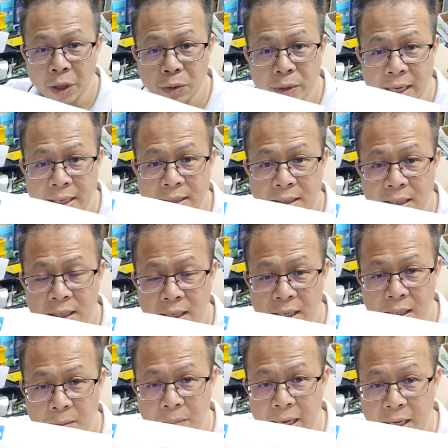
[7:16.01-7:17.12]
here you can see
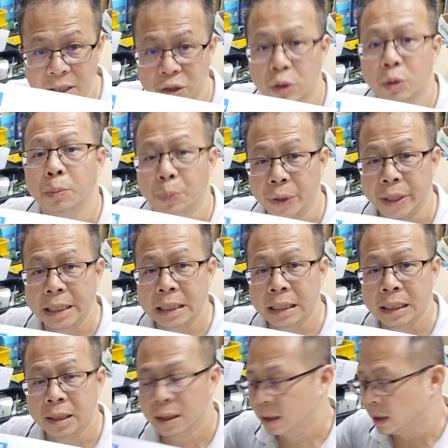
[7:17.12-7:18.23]
it managed to print,
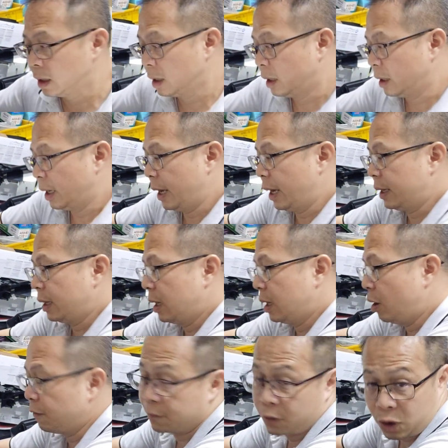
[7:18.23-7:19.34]
and
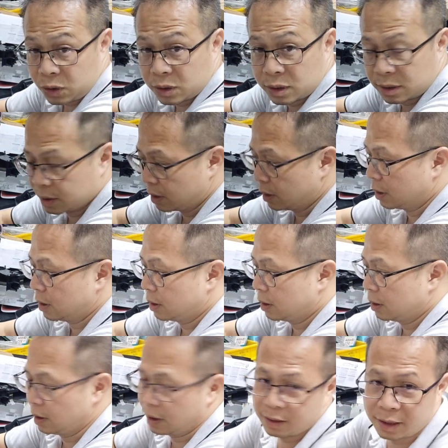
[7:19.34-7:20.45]
of course
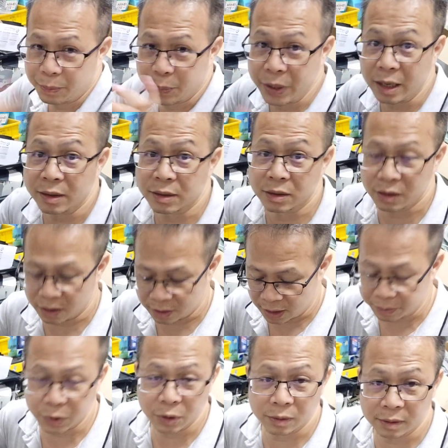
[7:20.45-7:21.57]
the printer is not
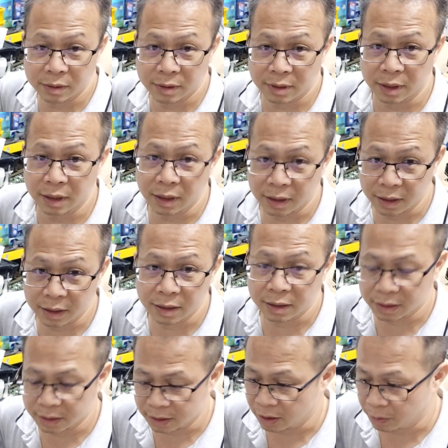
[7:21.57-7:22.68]
up to
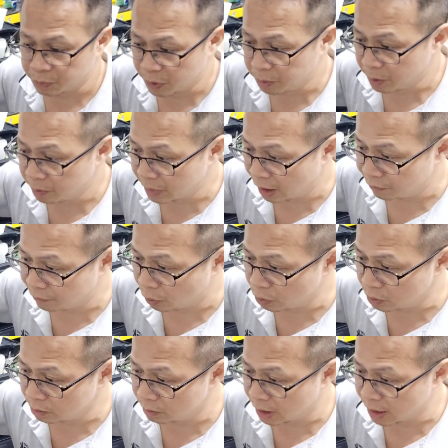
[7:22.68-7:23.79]
optimum
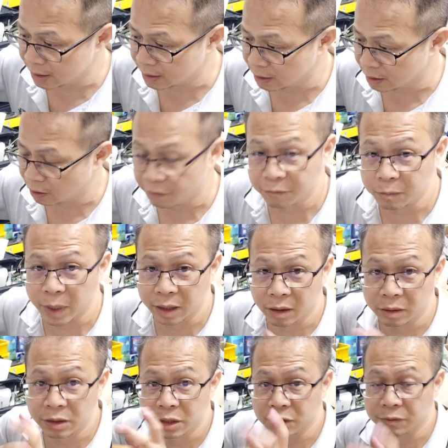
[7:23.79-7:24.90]
level because of my
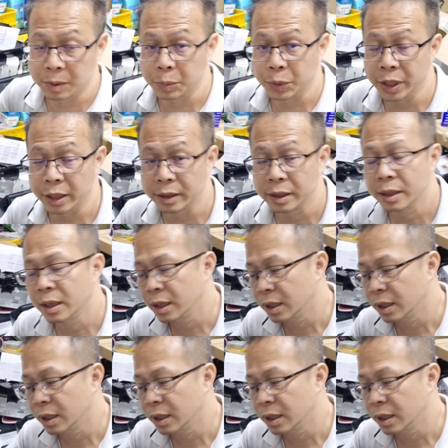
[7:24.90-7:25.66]
condition of my print head.